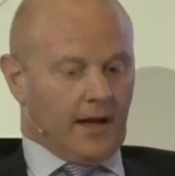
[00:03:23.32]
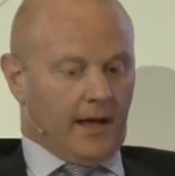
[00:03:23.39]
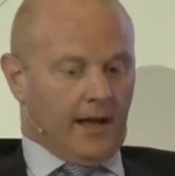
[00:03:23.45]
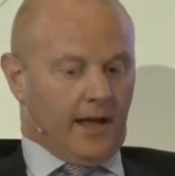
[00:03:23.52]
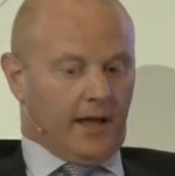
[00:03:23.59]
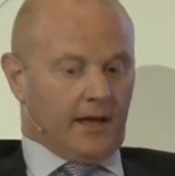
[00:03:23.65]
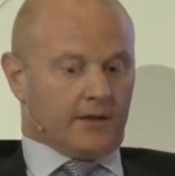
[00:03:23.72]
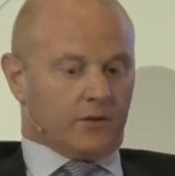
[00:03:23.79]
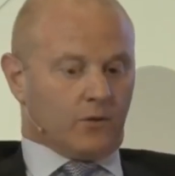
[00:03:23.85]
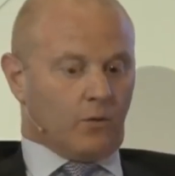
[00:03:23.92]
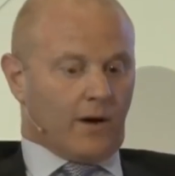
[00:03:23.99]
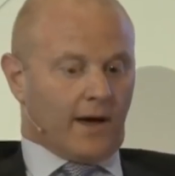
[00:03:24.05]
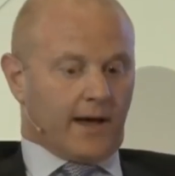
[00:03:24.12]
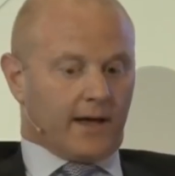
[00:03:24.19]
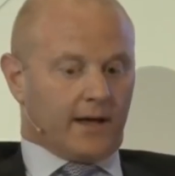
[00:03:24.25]
In the
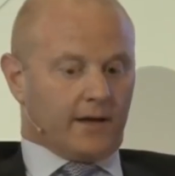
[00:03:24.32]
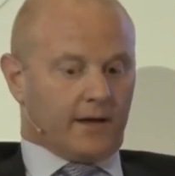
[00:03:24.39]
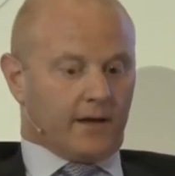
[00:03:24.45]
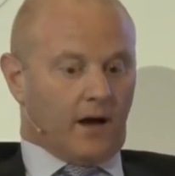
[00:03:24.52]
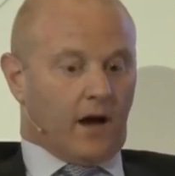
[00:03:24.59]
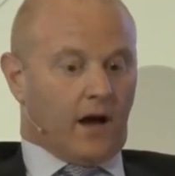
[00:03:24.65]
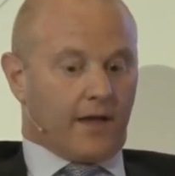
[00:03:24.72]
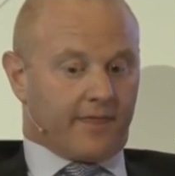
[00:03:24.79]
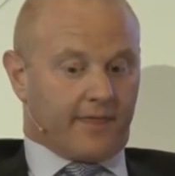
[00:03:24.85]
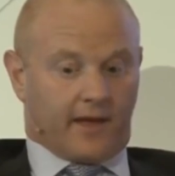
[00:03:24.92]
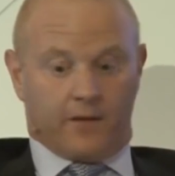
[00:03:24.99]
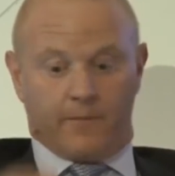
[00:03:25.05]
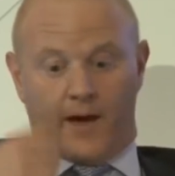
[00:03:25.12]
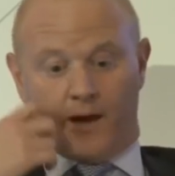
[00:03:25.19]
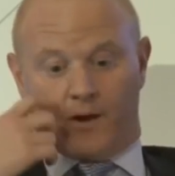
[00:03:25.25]
way I
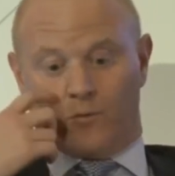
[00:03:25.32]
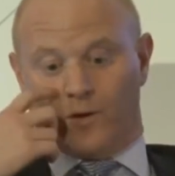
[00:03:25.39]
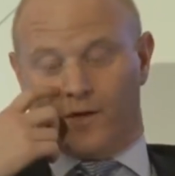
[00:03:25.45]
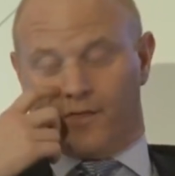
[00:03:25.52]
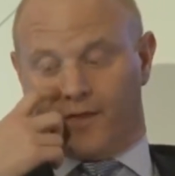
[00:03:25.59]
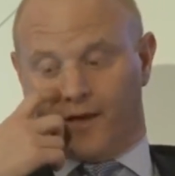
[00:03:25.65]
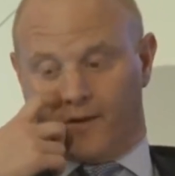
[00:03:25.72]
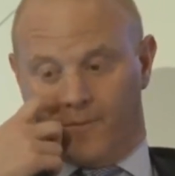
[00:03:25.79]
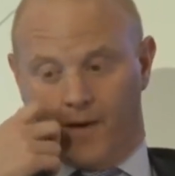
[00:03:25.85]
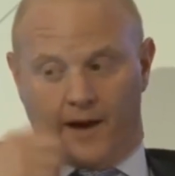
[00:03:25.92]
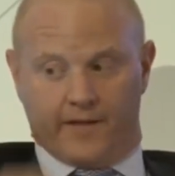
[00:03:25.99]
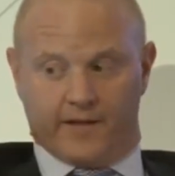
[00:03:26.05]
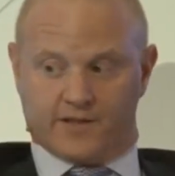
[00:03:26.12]
think about it and we think about it,